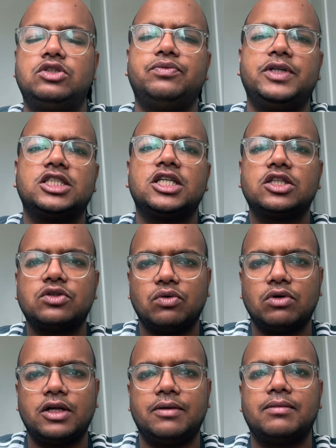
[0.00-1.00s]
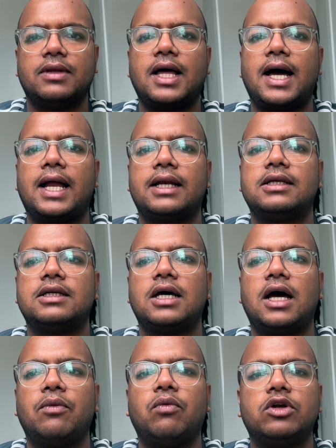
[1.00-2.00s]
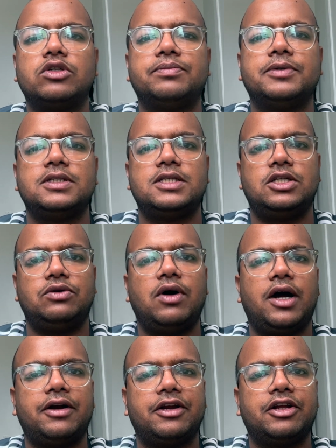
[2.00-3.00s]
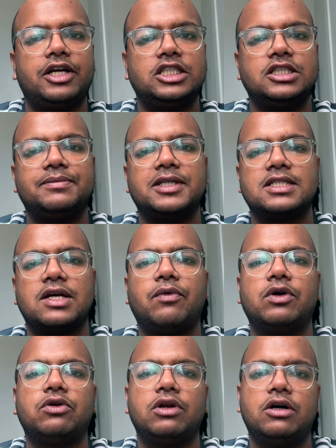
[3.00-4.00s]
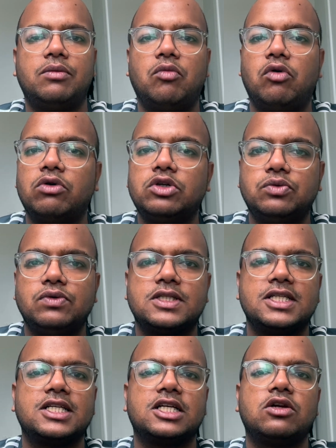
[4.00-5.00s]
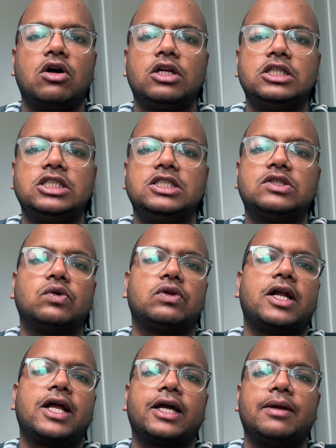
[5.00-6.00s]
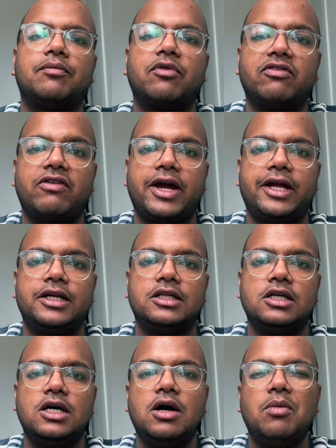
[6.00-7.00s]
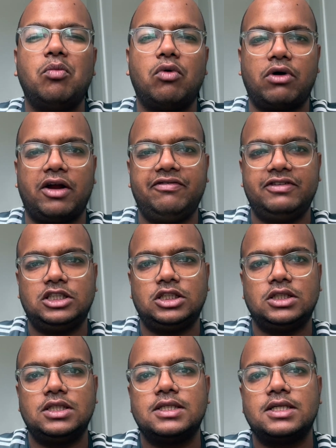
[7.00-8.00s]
To which I told him that I want to pursue higher education because I want to learn more tools and technologies so that I can provide more efficient